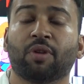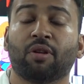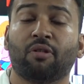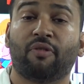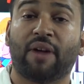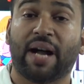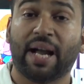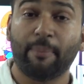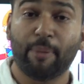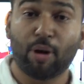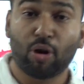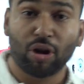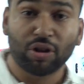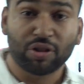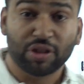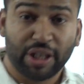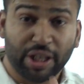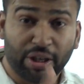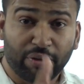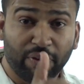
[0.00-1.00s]
Why?
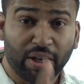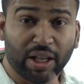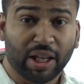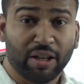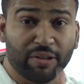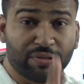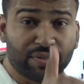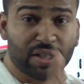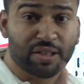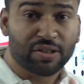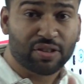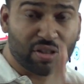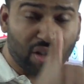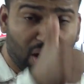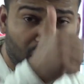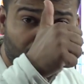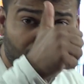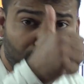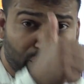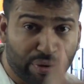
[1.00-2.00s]
Because it will give us
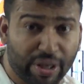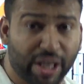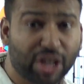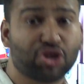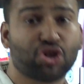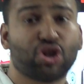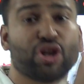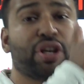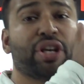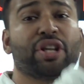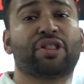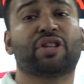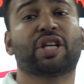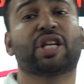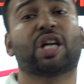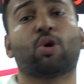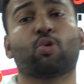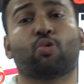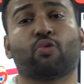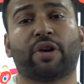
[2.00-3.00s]
a reaction in
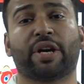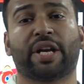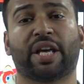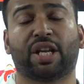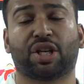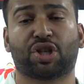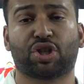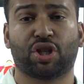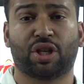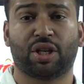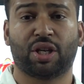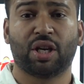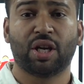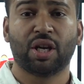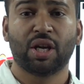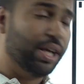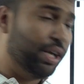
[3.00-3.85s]
the downward direction.